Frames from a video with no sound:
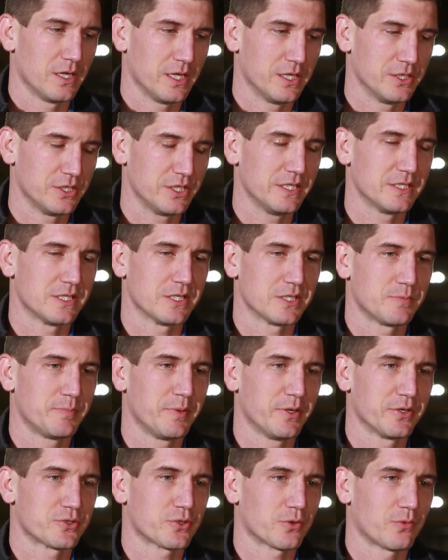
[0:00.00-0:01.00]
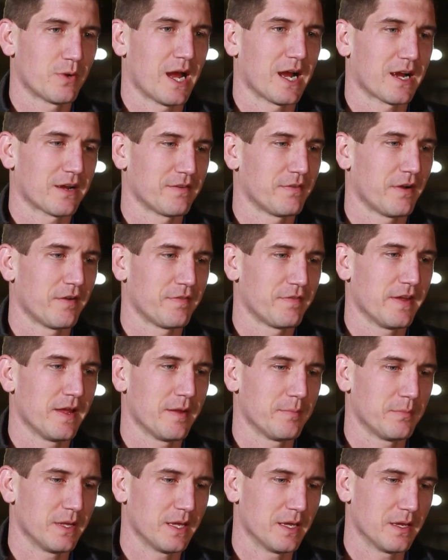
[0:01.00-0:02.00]
and she's the spiritual rock of our
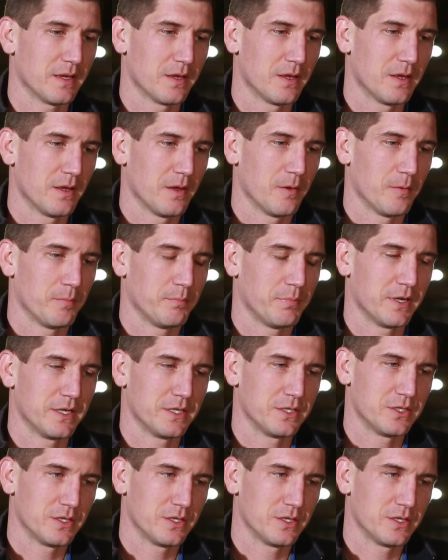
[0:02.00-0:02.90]
family, but